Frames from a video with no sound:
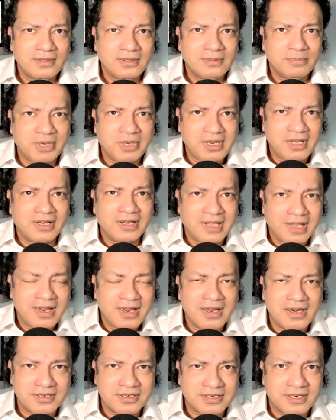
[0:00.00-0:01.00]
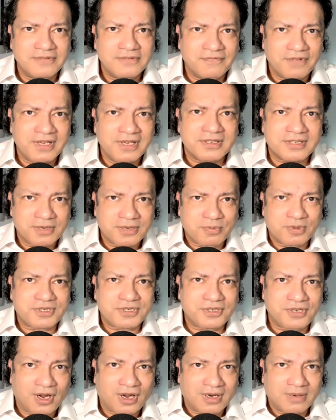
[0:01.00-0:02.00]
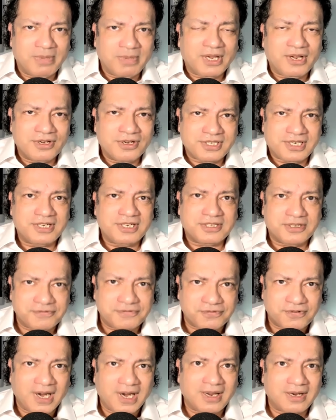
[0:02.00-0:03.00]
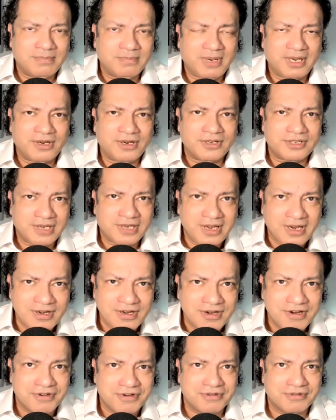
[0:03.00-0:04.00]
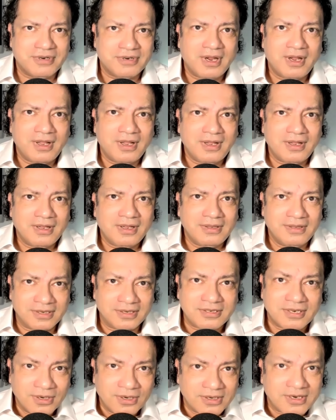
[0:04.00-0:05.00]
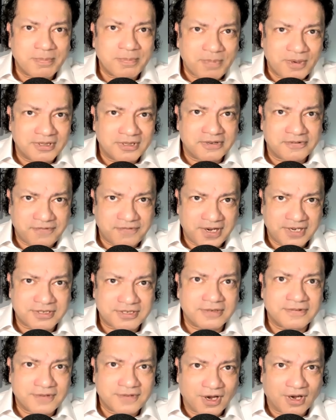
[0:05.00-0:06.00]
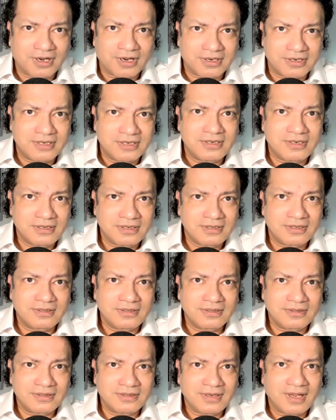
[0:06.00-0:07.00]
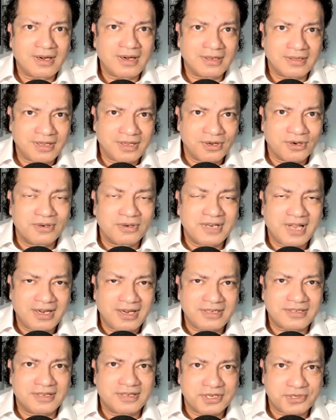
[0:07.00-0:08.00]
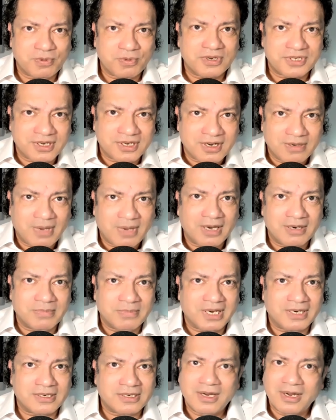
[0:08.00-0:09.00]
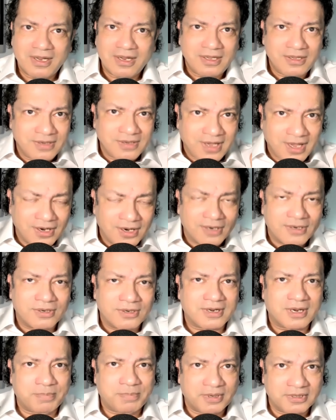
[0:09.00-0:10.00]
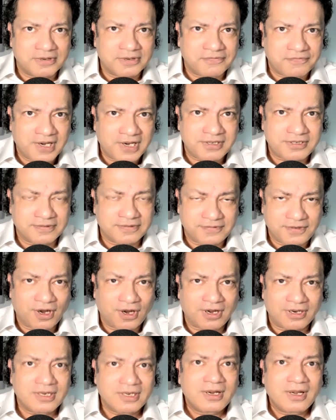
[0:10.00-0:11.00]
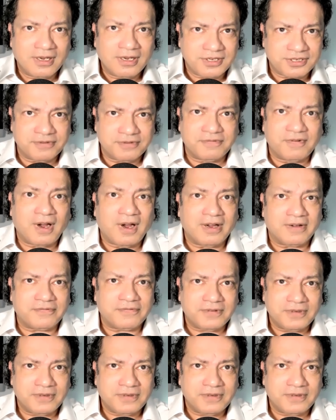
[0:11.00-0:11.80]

But here Gideon is convinced it was God because he's afraid, because he knew that to look upon the face of God, and in the old days this was a commandment, you cannot look upon the face of God and survive.